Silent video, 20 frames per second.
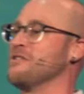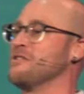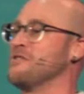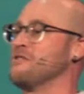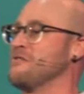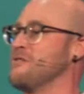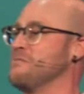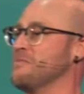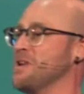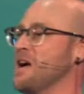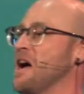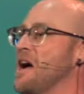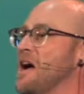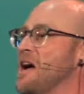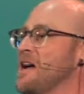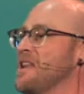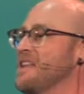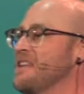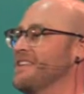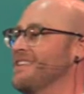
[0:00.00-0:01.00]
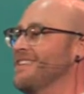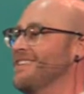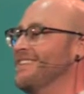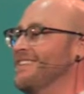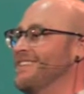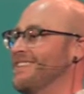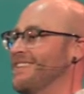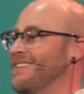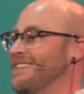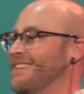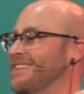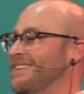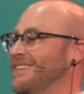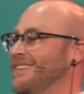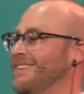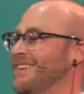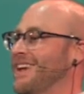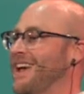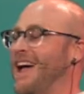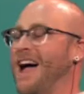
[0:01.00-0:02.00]
us from God.
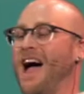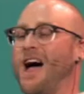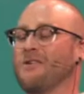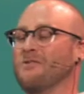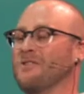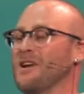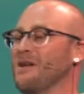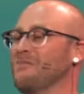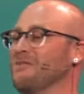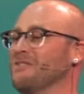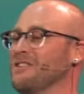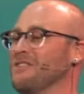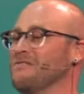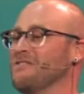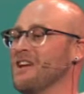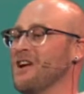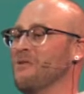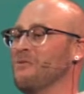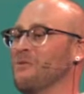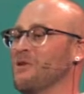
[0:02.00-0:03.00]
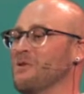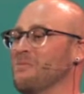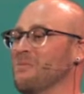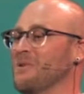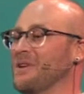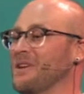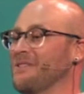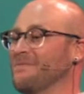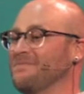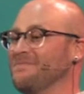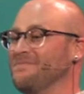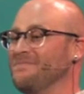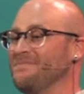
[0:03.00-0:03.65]
I do not believe that one bit.